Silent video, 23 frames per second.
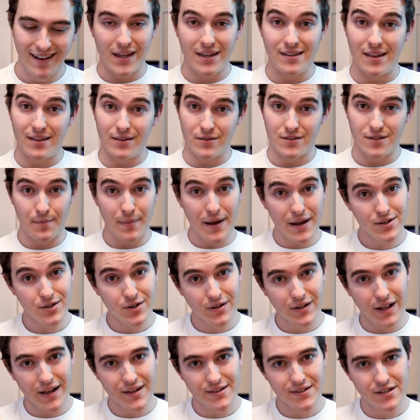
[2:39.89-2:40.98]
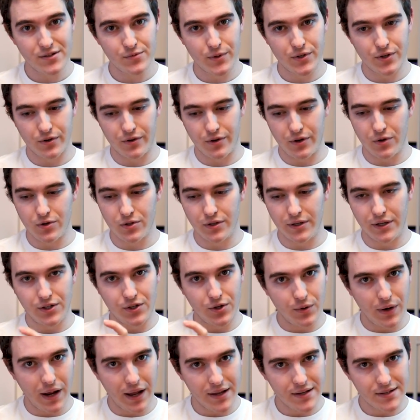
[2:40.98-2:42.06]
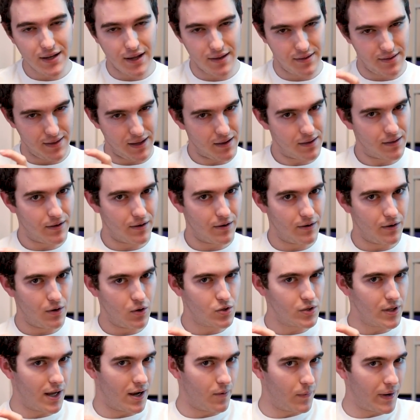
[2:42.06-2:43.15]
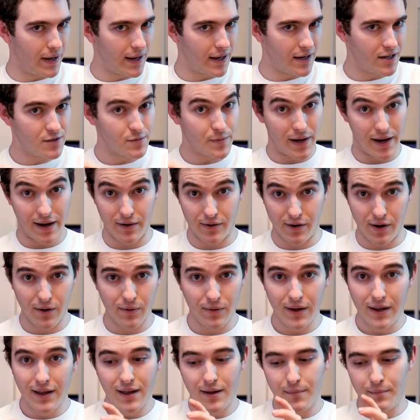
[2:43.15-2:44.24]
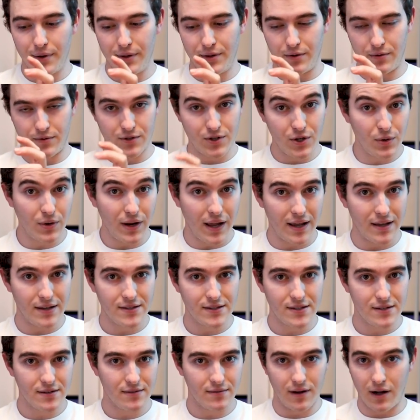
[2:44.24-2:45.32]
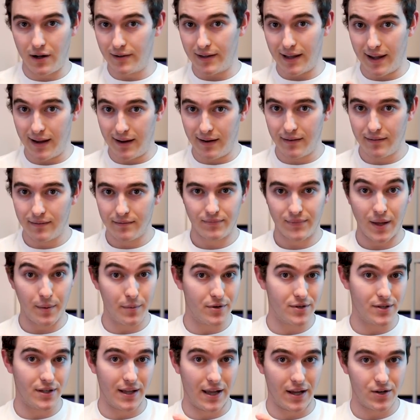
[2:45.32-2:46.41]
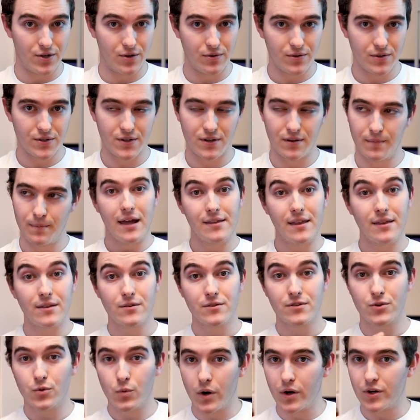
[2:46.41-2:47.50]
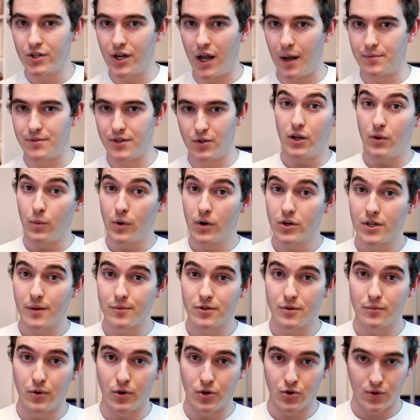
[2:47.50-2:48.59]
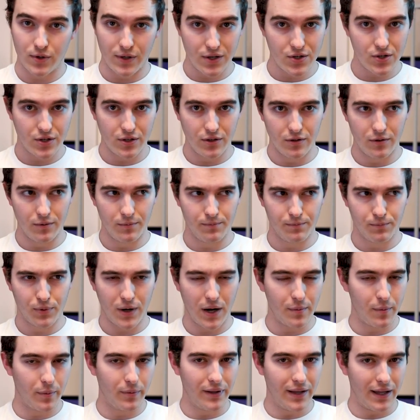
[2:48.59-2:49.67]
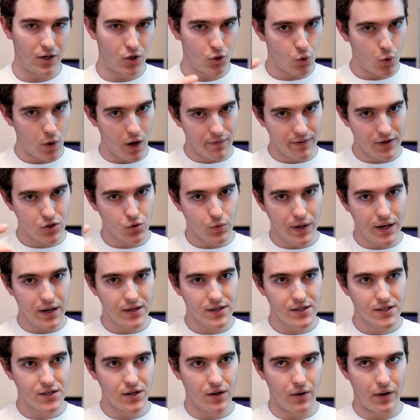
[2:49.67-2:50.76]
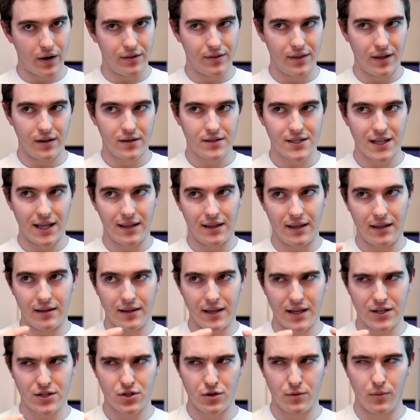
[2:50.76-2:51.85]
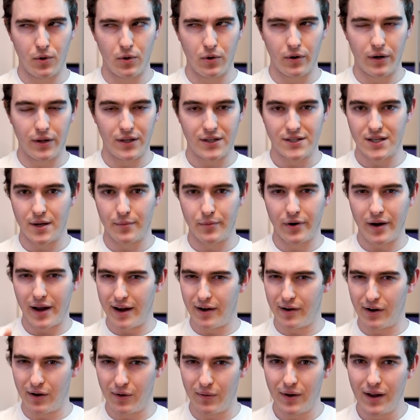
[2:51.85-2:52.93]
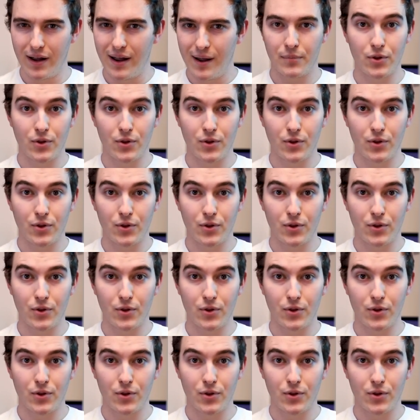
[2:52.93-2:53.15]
And then there's the master classes, which are usually 2 days. I think they're usually on weekends, but I don't know. But they're 2 days, all day, demos and lectures. And then there's the workshops. And your workshops are more traditional, probably like 12-ish weeks, or I think slightly less or more in the summer, I don't know.